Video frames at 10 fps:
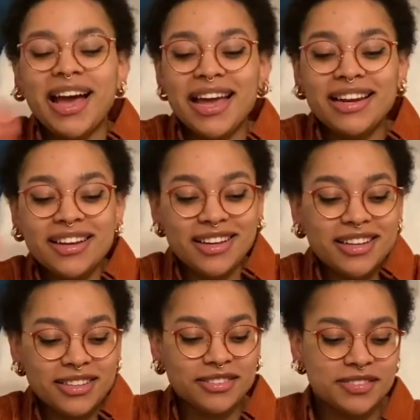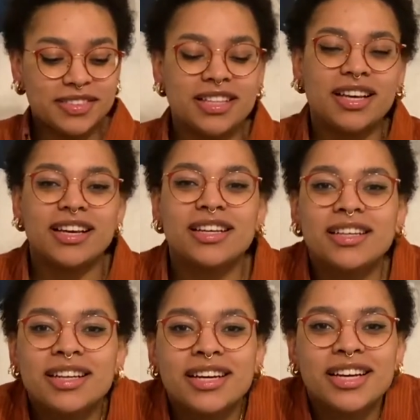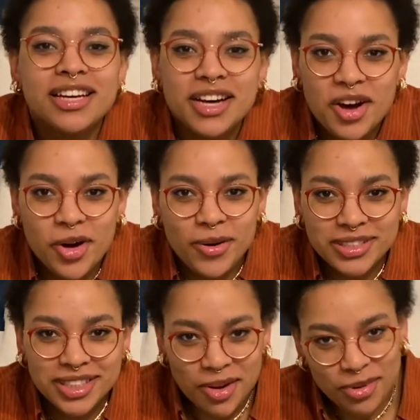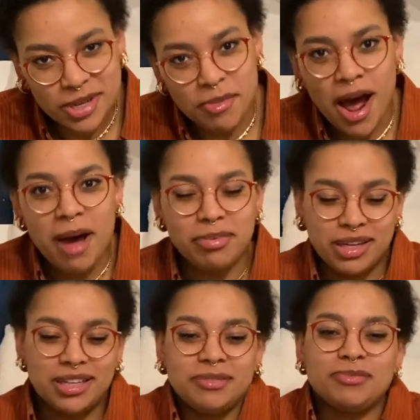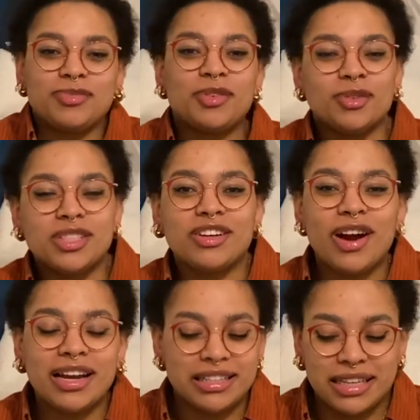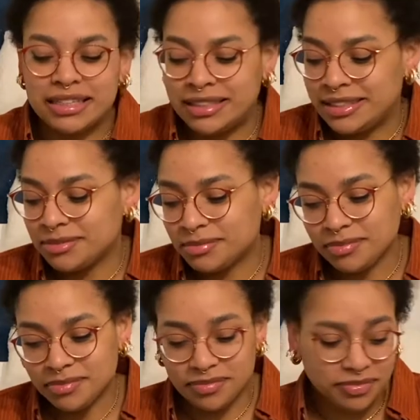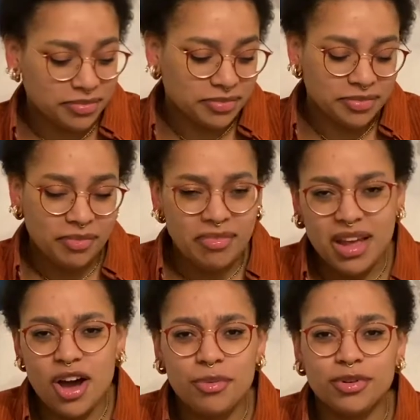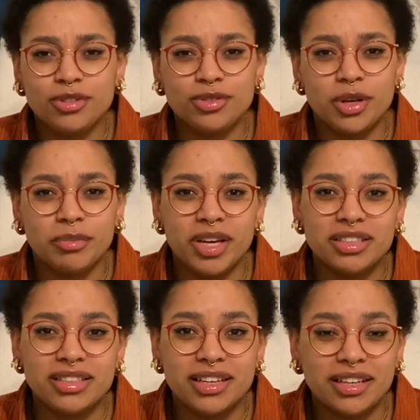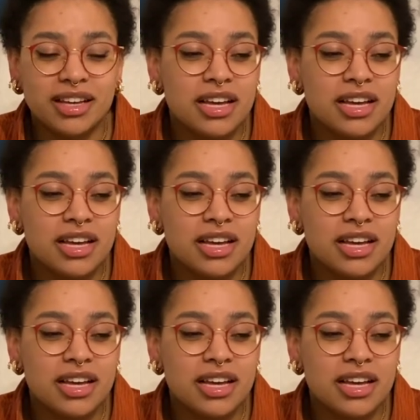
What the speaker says: Hi, loves. What's up? What's poppin'? What's crack-a-lackin'? Hope you're all doing amazing.